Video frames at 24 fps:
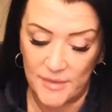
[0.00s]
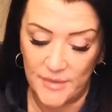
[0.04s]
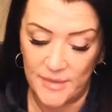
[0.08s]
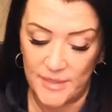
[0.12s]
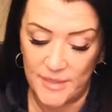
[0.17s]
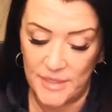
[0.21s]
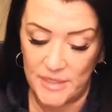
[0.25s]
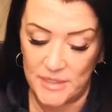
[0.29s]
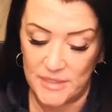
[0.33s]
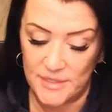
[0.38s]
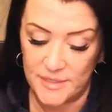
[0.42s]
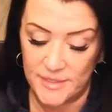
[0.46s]

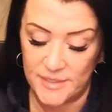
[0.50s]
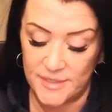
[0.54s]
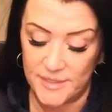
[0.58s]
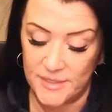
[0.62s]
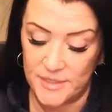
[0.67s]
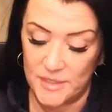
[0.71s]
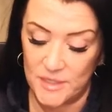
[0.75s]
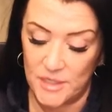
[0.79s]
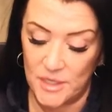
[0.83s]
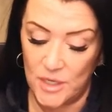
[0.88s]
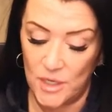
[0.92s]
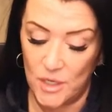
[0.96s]
this
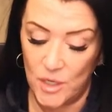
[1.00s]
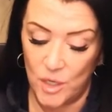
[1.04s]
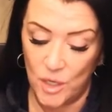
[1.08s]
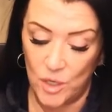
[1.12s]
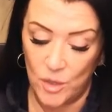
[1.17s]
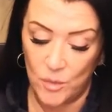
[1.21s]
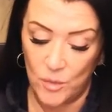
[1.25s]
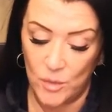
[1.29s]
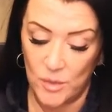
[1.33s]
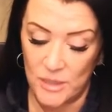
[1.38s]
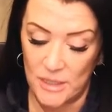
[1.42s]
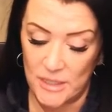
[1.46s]

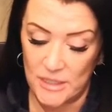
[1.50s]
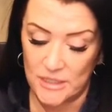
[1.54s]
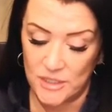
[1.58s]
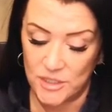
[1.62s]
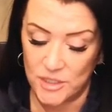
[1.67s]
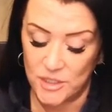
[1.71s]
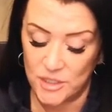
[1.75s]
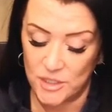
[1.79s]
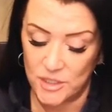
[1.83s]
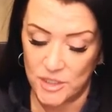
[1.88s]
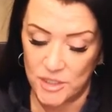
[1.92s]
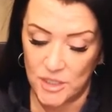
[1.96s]

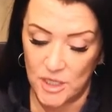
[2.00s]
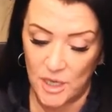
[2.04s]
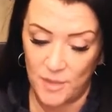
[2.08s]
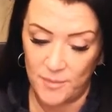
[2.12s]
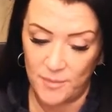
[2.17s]
relationship.